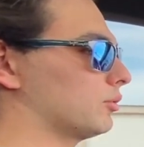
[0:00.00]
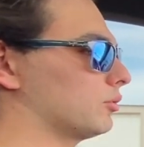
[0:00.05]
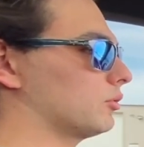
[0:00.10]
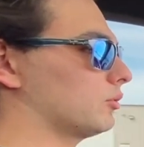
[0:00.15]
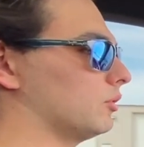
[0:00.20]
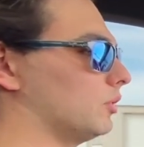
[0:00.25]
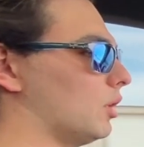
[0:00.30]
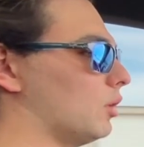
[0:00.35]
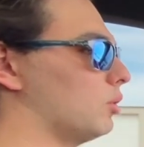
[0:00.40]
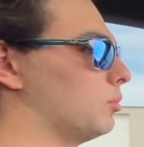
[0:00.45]

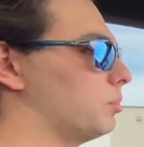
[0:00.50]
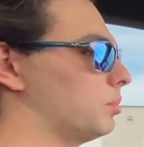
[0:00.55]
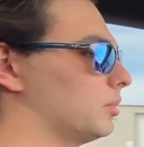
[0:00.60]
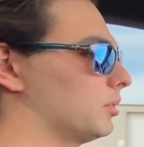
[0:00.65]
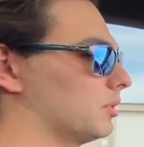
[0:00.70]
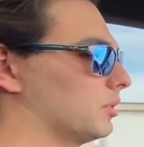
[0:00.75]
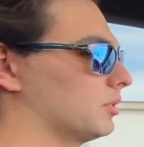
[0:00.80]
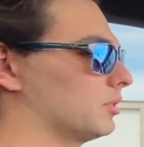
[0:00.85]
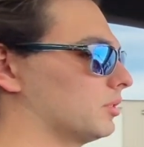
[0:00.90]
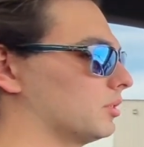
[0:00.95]
slope,
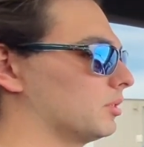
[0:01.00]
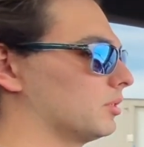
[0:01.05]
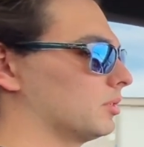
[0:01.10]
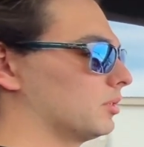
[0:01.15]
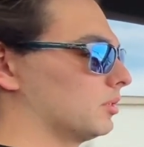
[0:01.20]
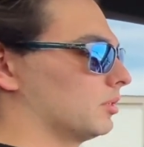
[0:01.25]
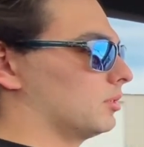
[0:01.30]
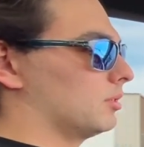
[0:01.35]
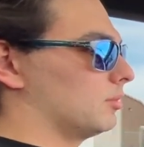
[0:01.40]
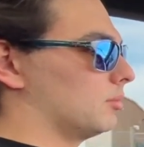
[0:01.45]

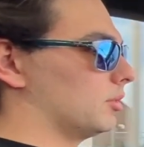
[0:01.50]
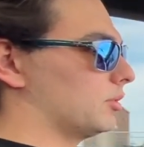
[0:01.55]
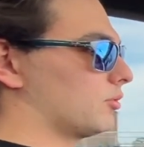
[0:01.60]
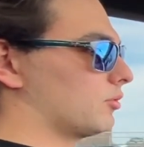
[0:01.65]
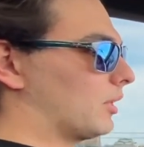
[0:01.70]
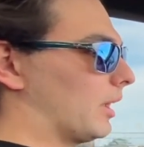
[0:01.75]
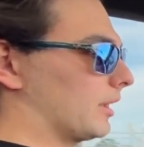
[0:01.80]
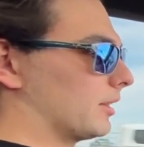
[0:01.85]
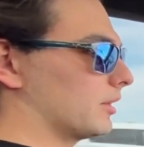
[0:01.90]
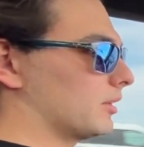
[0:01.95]

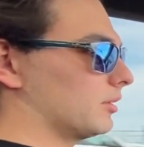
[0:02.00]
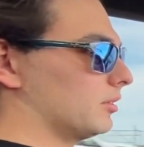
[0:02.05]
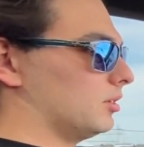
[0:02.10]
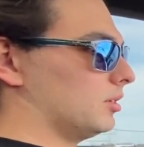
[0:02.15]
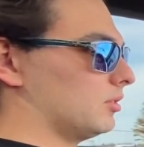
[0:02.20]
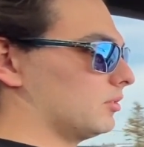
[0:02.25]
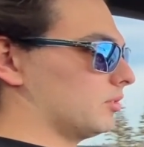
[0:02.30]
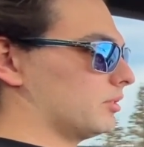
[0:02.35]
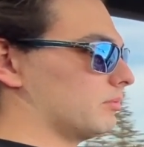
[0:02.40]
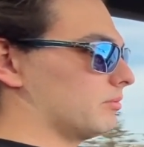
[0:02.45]
which
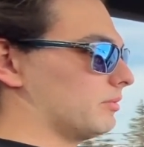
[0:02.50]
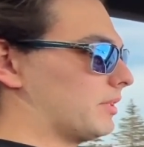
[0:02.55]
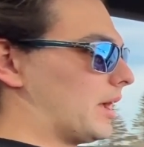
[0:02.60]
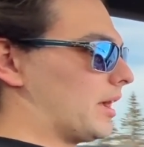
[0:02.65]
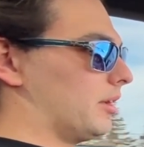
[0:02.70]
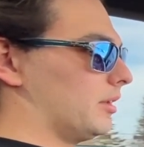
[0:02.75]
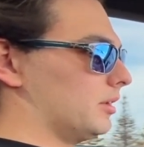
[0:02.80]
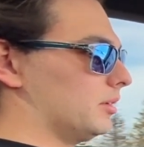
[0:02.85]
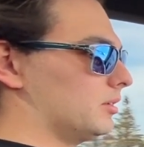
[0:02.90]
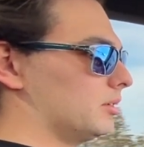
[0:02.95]
technically is
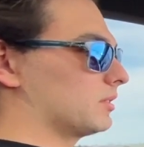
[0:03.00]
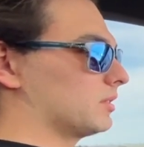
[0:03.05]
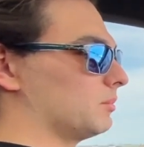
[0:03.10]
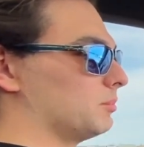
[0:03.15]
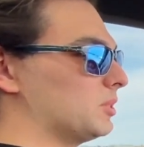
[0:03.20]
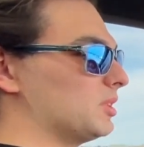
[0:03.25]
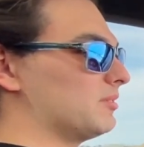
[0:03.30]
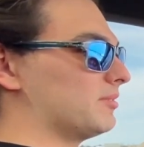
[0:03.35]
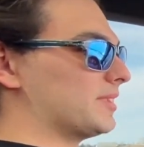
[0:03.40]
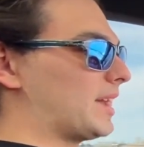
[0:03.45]
invalid. To
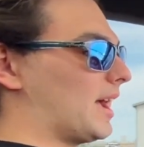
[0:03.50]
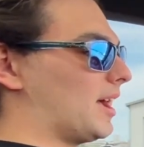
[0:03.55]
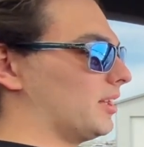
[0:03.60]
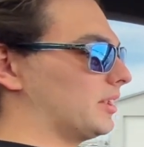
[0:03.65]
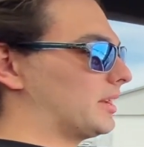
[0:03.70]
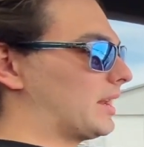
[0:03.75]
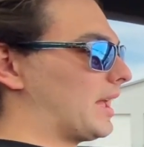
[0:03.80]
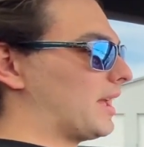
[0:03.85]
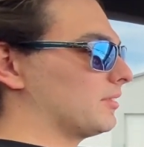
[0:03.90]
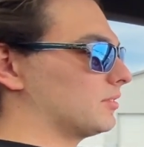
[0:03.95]
be
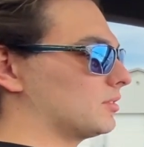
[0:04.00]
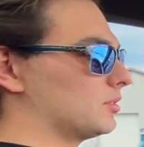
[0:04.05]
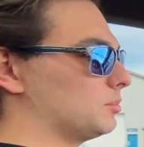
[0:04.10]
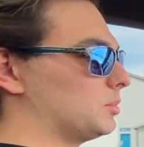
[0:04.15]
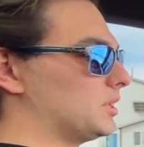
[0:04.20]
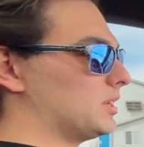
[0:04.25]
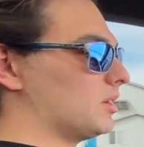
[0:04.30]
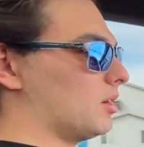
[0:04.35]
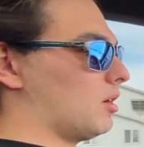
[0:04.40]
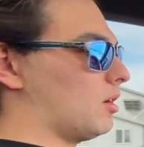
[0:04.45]
valid, it has to
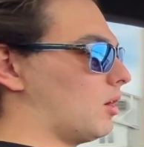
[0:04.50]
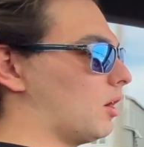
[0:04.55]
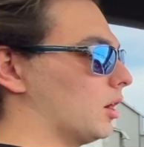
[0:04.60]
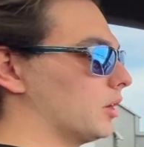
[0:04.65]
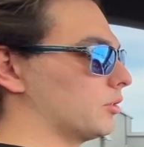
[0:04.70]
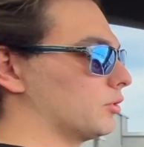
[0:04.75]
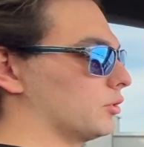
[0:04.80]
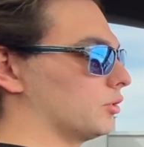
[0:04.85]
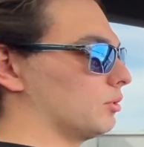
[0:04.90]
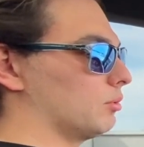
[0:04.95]
be
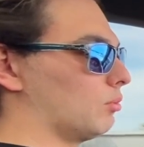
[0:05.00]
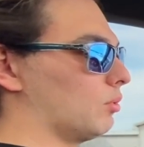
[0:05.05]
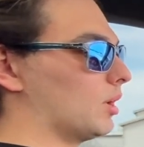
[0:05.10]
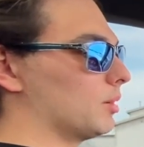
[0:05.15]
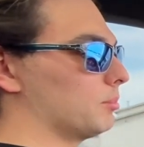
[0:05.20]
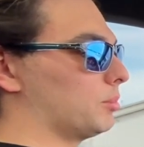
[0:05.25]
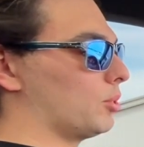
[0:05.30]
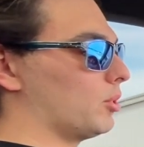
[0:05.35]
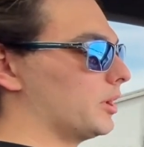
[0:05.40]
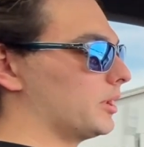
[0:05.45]
under
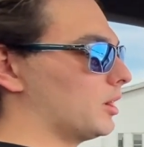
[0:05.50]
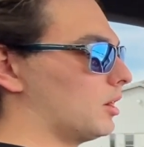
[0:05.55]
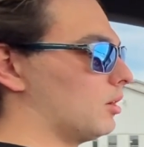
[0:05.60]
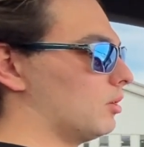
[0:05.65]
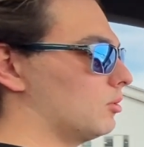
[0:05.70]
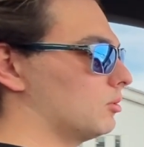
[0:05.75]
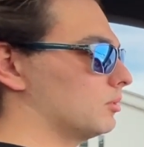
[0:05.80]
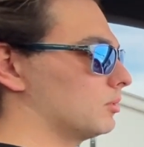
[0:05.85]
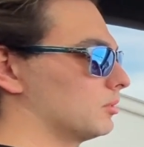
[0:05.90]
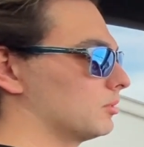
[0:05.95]

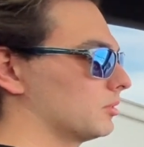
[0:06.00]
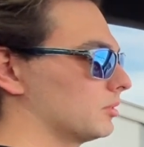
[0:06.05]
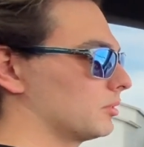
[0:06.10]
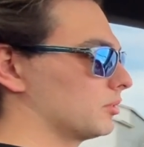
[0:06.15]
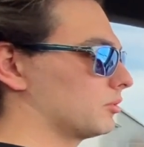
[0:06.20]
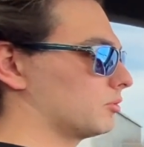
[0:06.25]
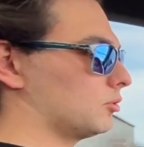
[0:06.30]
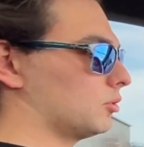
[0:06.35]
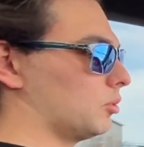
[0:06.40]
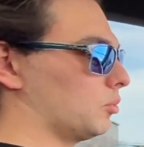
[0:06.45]

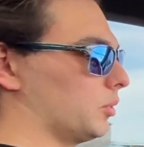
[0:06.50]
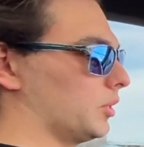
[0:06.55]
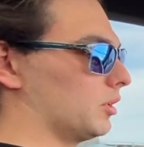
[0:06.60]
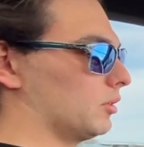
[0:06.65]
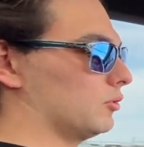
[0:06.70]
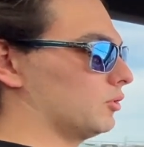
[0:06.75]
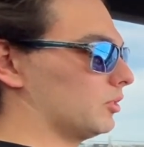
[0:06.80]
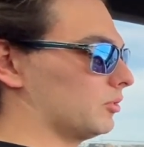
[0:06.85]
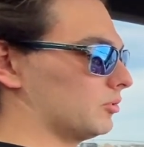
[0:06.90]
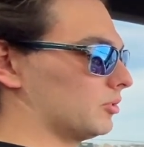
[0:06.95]
1.0. So we
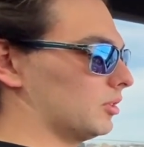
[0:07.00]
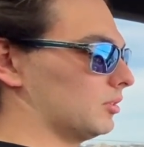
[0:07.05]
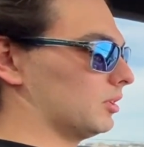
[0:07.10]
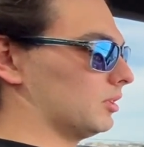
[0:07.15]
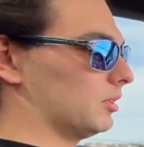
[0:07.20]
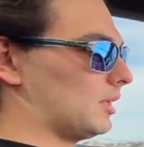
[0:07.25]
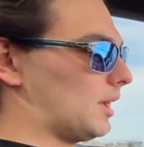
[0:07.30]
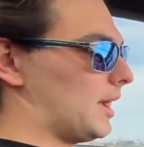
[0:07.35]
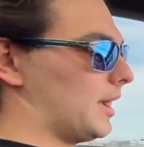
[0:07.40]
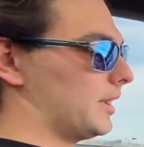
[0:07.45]
are just on
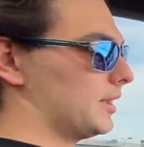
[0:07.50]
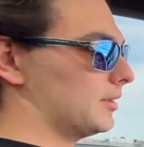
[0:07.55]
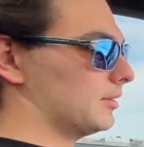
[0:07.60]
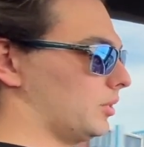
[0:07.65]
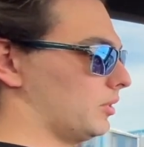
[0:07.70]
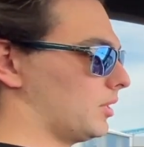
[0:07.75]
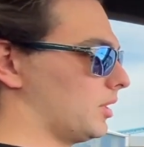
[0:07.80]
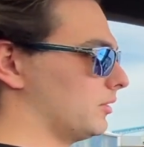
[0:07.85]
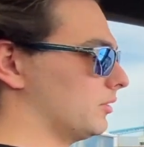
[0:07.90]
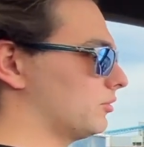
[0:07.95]
the line.
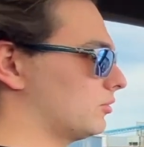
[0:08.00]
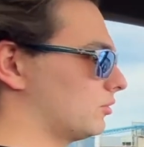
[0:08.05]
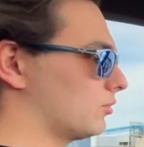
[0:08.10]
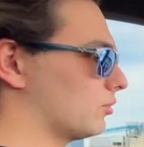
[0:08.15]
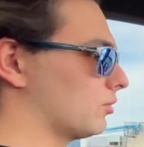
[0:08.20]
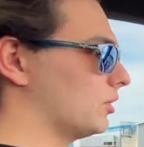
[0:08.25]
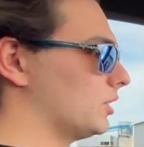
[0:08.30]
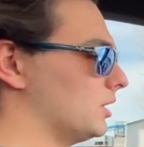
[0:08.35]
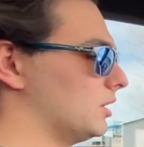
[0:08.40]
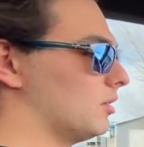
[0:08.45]
We are on the
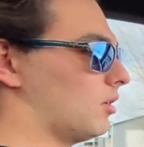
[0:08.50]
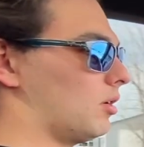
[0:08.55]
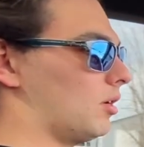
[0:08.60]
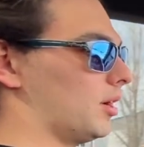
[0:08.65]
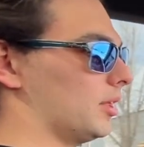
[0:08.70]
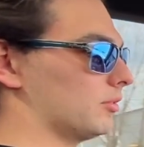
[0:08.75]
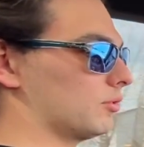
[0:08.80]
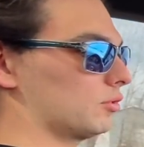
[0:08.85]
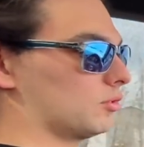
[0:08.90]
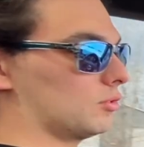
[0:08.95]
street
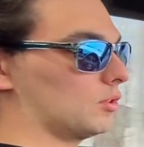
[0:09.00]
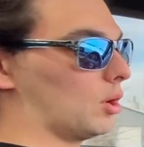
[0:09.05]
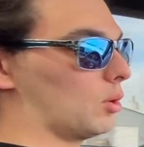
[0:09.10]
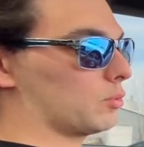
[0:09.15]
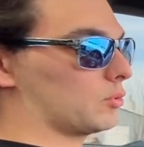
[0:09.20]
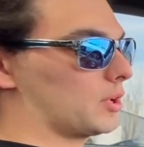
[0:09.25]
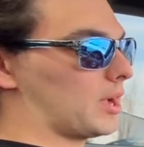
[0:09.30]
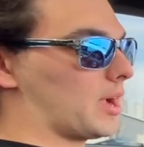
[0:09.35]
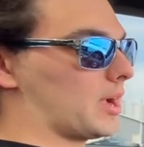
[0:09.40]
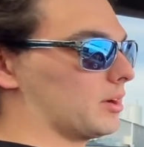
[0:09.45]
on
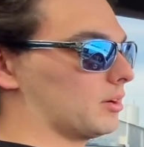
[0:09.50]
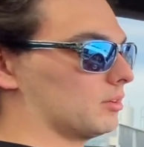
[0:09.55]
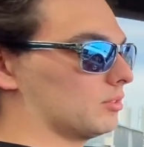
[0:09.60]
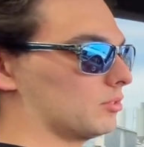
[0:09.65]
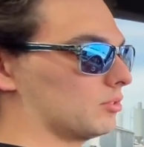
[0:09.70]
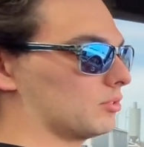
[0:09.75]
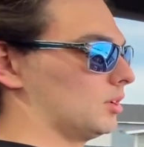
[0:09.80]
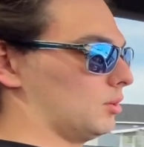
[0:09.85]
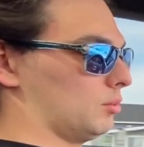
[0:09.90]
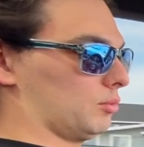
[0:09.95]
snow
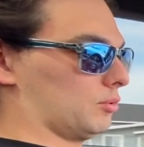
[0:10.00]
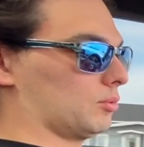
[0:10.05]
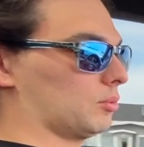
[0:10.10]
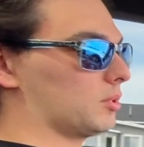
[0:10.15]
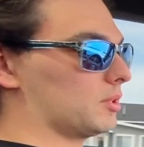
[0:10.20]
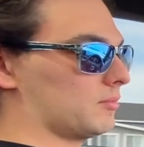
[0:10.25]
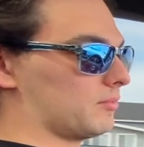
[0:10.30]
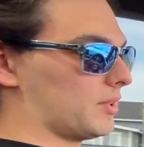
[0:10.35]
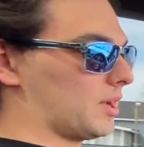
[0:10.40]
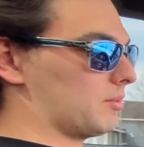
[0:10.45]
tires. It was
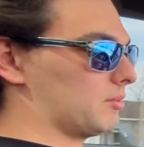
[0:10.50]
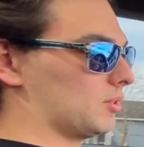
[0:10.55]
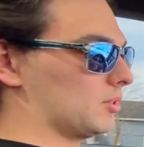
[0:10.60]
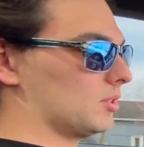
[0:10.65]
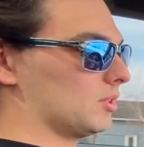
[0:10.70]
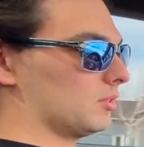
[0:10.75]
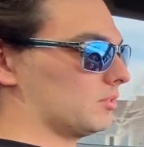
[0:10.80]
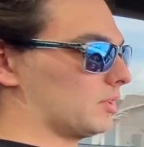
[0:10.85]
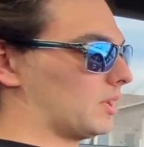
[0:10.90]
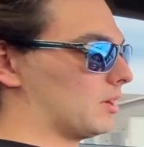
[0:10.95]
25
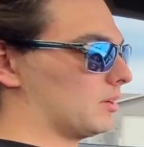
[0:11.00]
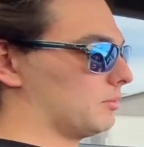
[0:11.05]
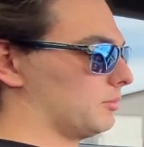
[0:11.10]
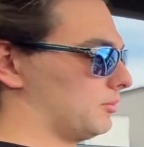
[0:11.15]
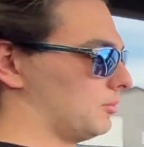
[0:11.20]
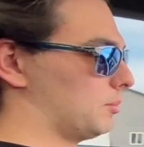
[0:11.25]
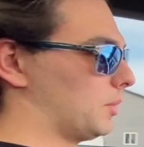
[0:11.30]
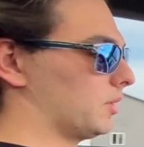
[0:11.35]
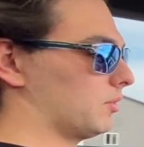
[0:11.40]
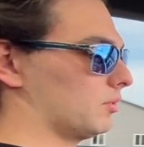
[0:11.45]
degrees out and it
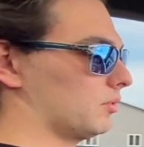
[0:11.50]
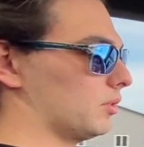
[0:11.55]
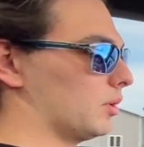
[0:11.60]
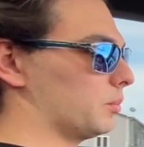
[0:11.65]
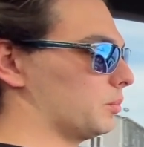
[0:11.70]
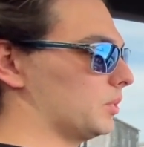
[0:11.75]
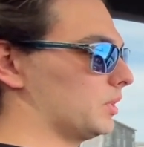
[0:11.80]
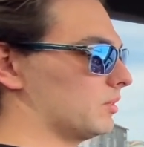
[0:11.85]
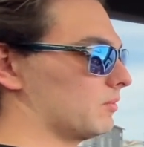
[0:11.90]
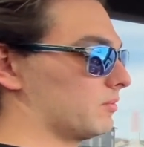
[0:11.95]
was the best
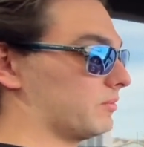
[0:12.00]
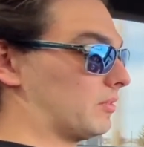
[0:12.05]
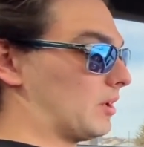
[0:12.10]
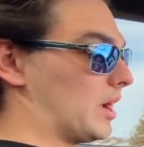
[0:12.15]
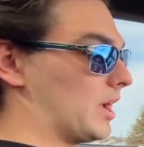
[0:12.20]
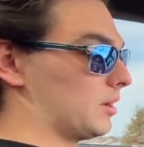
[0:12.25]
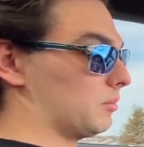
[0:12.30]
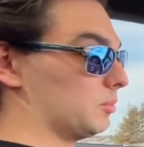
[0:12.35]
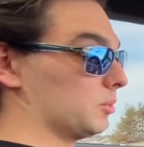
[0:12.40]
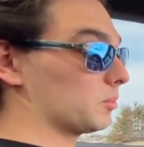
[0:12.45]
slope we could
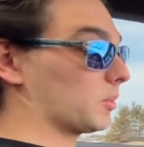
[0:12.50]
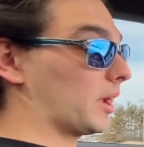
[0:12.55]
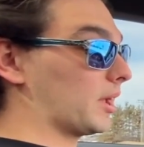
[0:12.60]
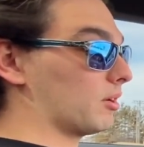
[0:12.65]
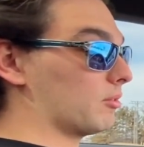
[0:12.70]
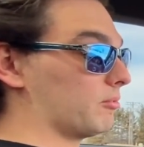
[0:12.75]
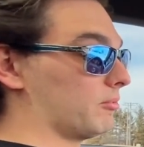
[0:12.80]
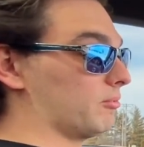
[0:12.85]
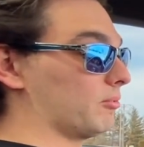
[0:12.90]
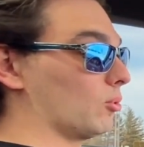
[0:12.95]
find. We
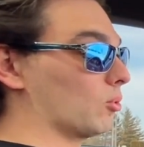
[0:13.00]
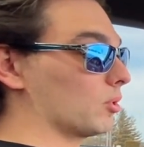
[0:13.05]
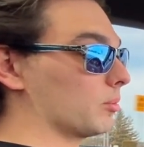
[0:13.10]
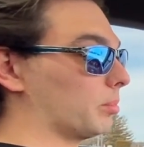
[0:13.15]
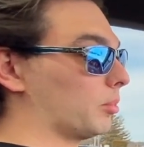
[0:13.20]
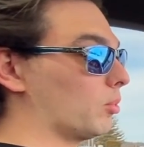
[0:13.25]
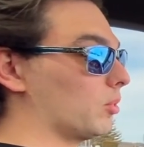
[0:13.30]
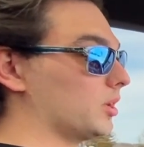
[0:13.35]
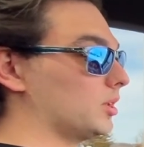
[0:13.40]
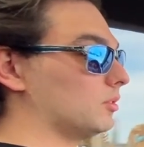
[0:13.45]
ran a
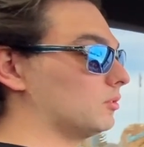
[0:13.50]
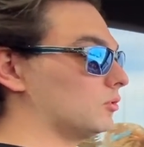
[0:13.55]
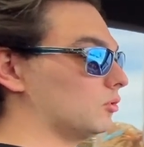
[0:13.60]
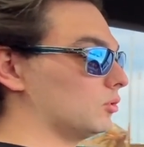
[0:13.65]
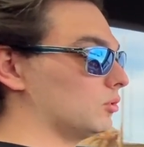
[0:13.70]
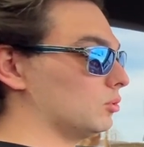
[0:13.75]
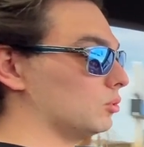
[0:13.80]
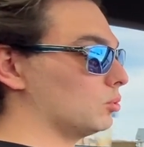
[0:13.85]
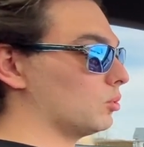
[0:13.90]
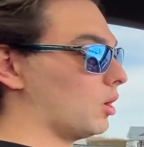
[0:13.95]

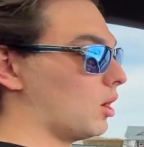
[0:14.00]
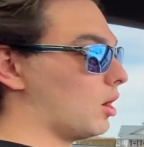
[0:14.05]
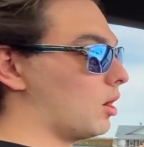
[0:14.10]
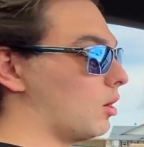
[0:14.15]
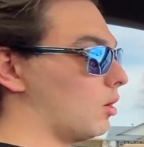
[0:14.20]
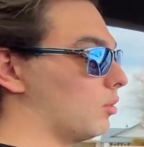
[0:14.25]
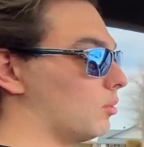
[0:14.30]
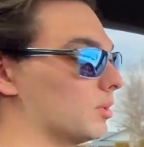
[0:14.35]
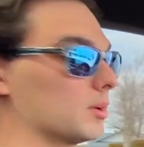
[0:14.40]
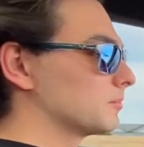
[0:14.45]

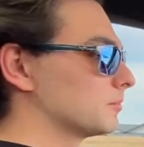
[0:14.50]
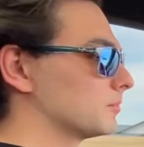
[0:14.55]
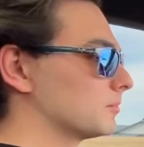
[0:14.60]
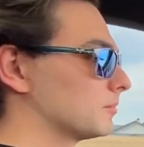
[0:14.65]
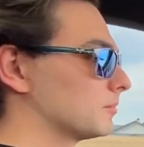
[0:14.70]
4.20.